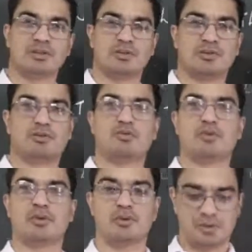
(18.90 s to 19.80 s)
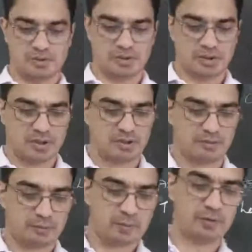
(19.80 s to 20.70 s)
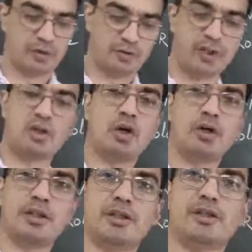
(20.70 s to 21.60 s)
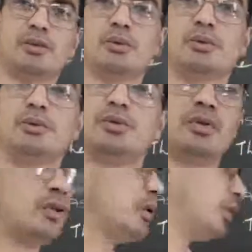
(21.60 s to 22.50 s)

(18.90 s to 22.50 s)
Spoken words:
So before we go into